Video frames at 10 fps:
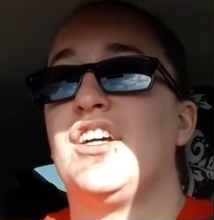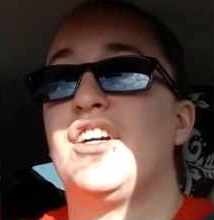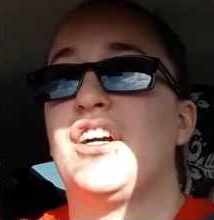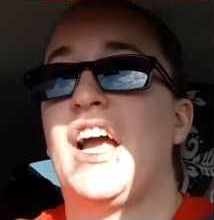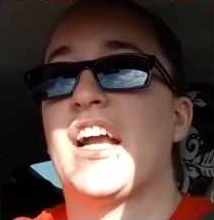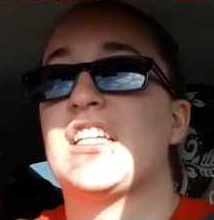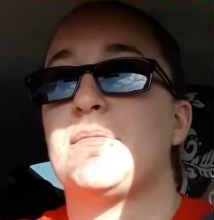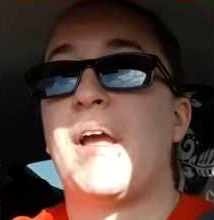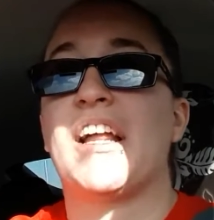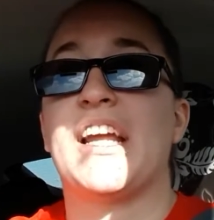
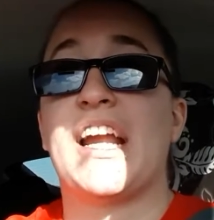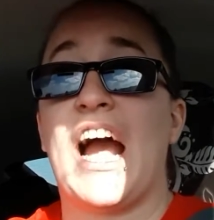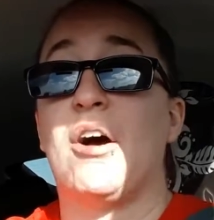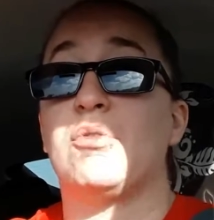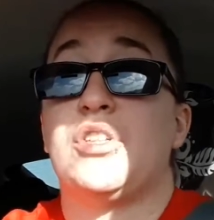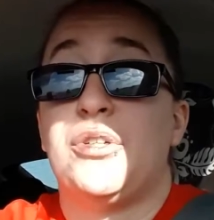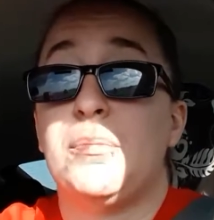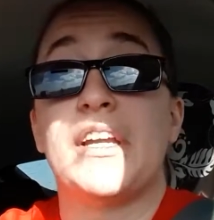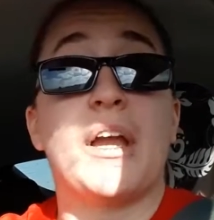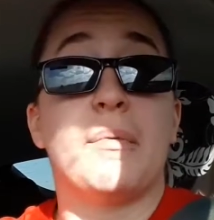expanding out to
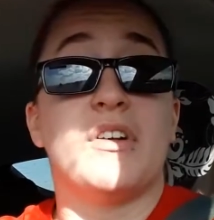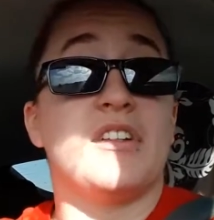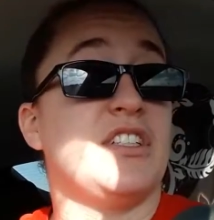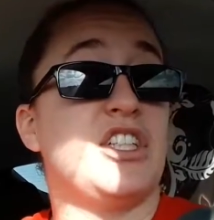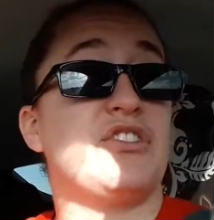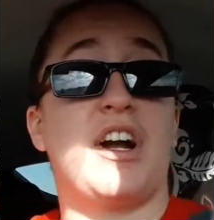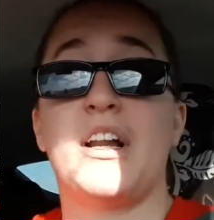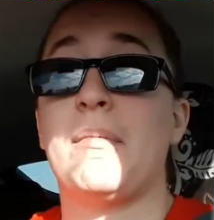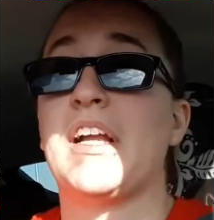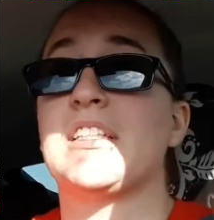be able to try to
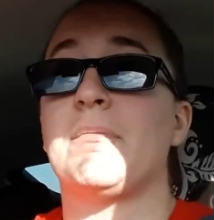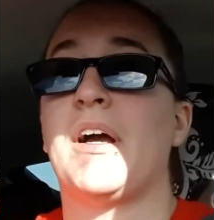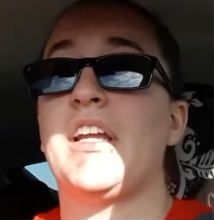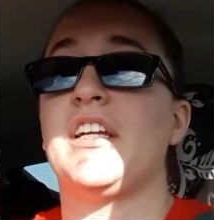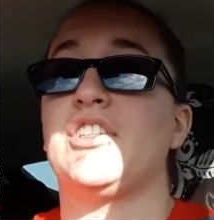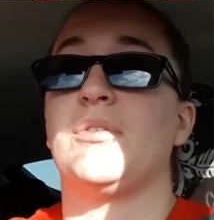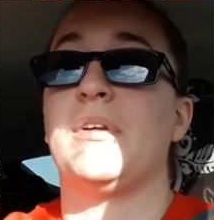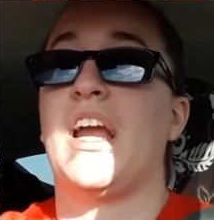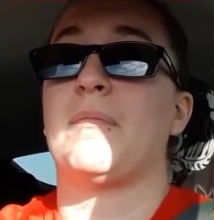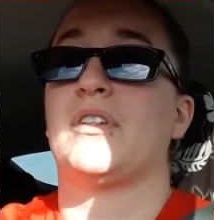make some money, to
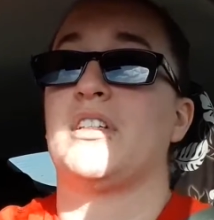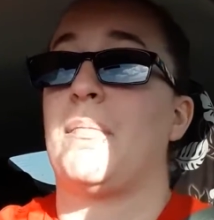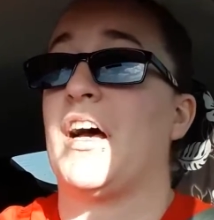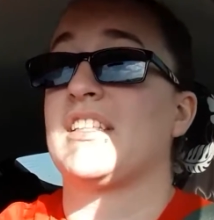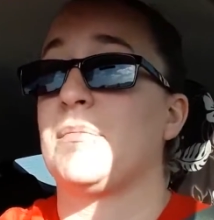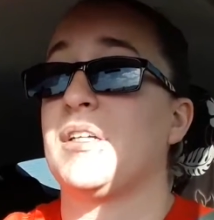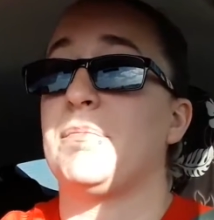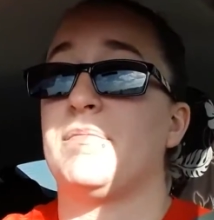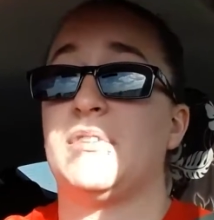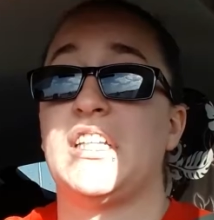be able to possibly
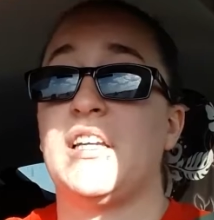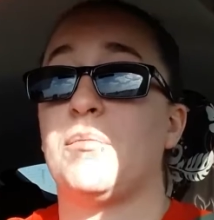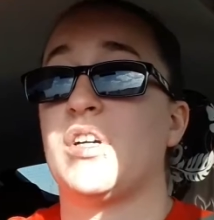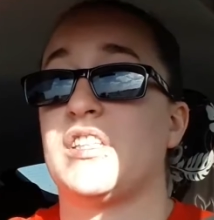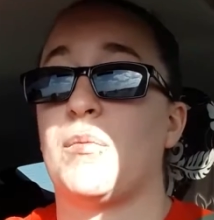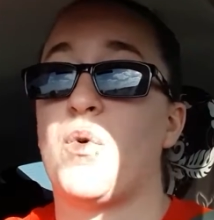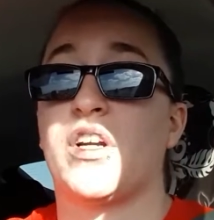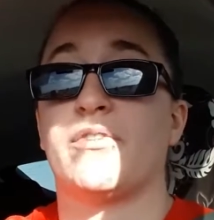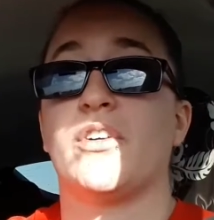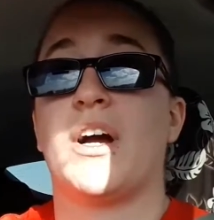team with some
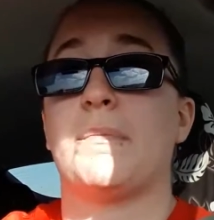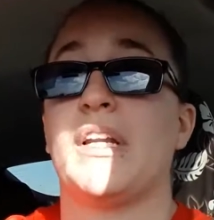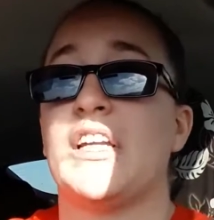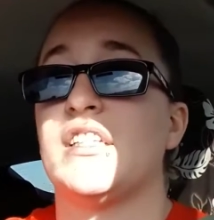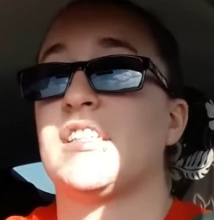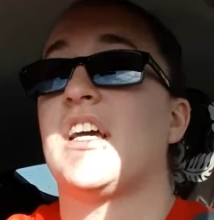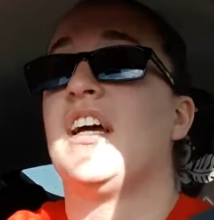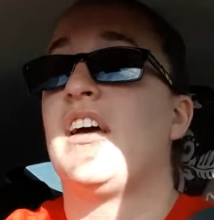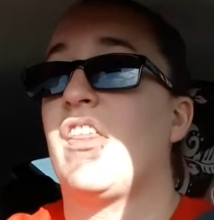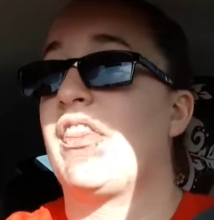wonderful companies
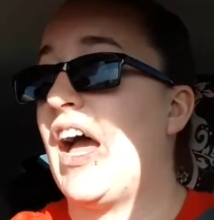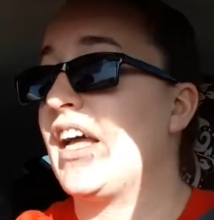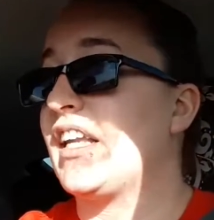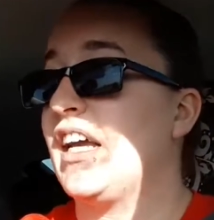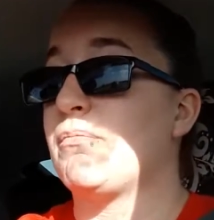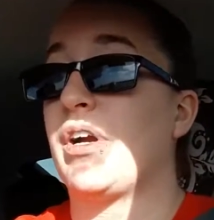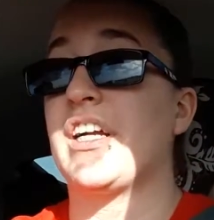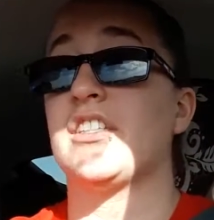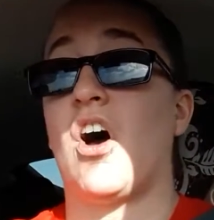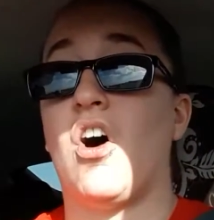that can bring
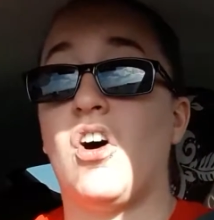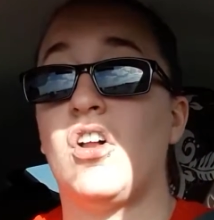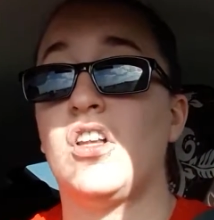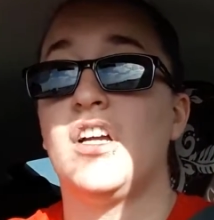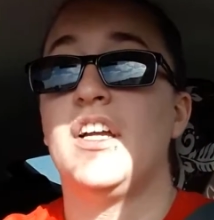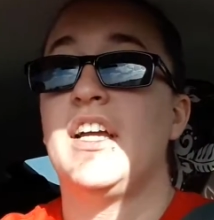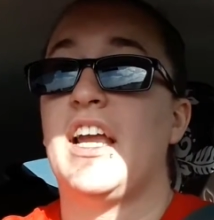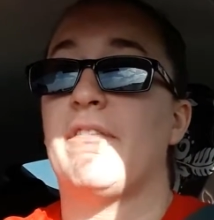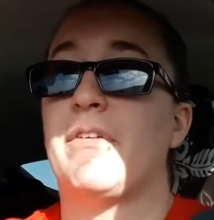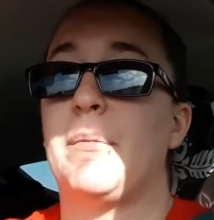us all
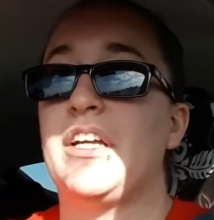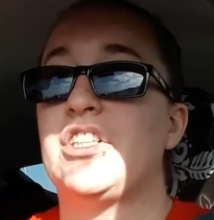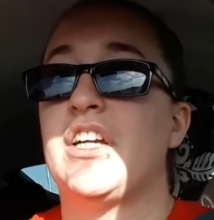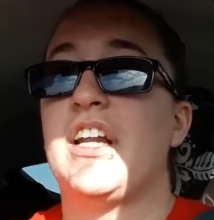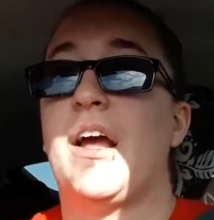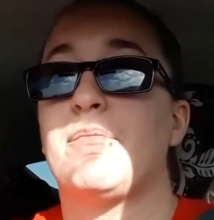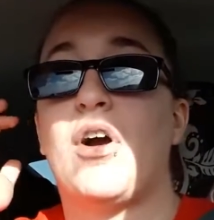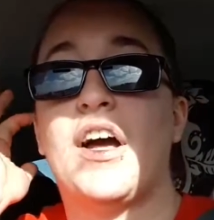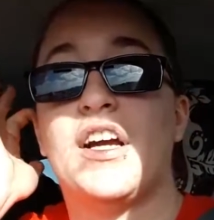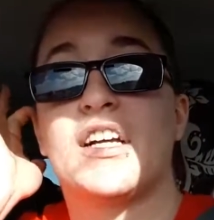information and
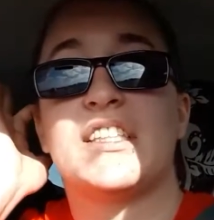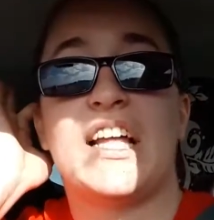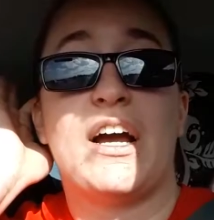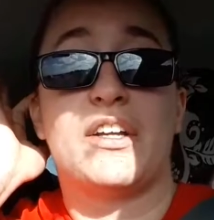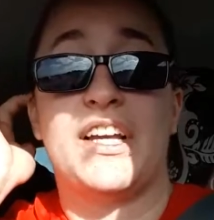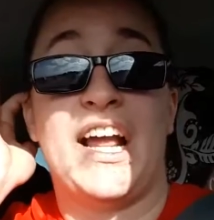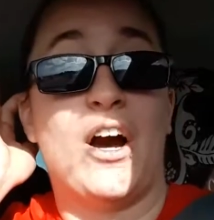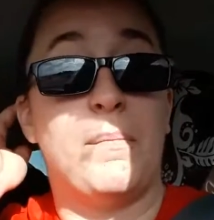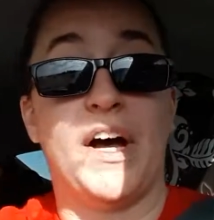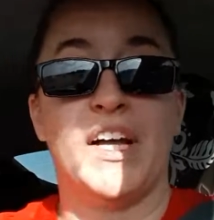products that can
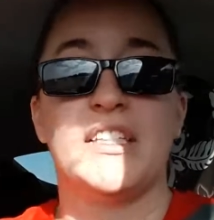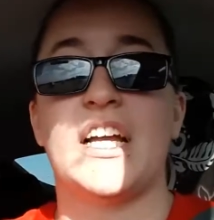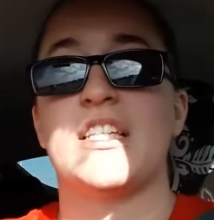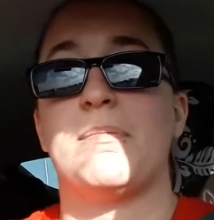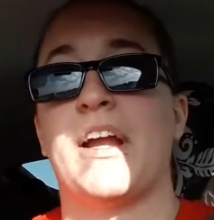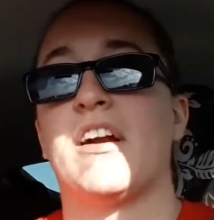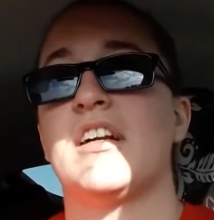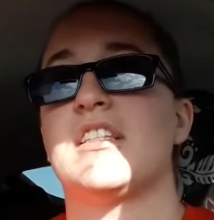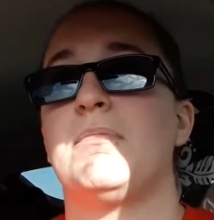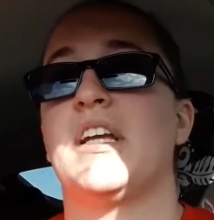help us as
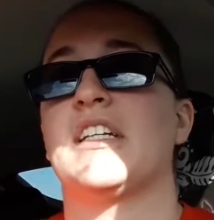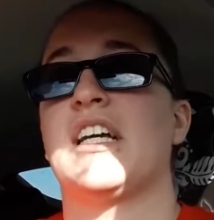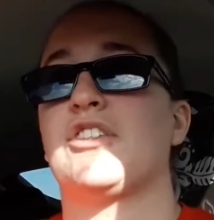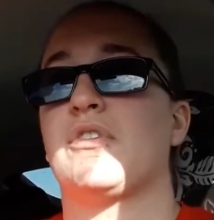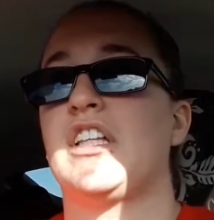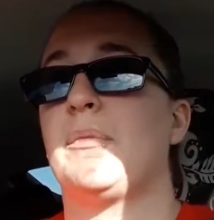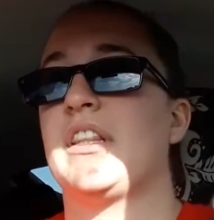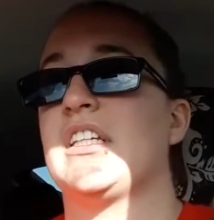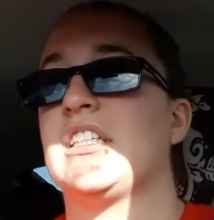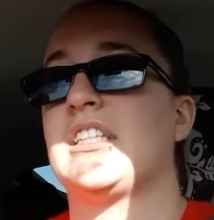parents, because that's really what
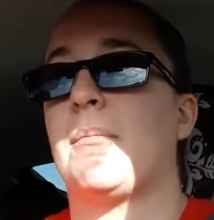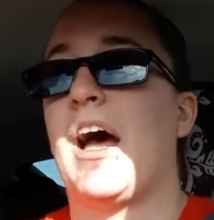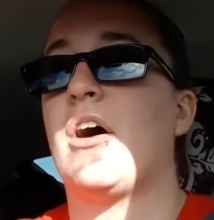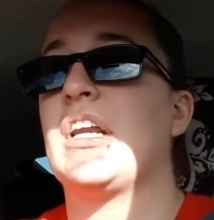this is about.